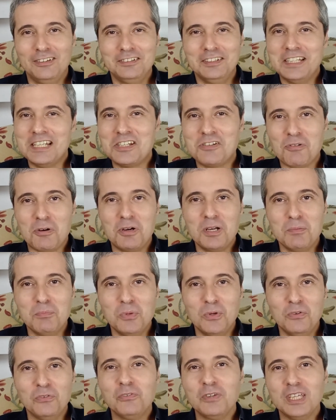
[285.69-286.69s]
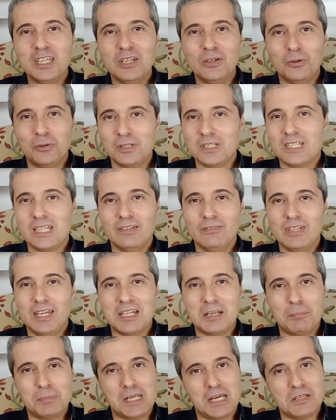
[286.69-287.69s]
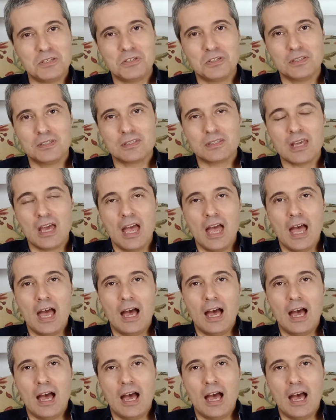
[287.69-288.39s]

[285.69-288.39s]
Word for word: on literary movie or TV adaptations.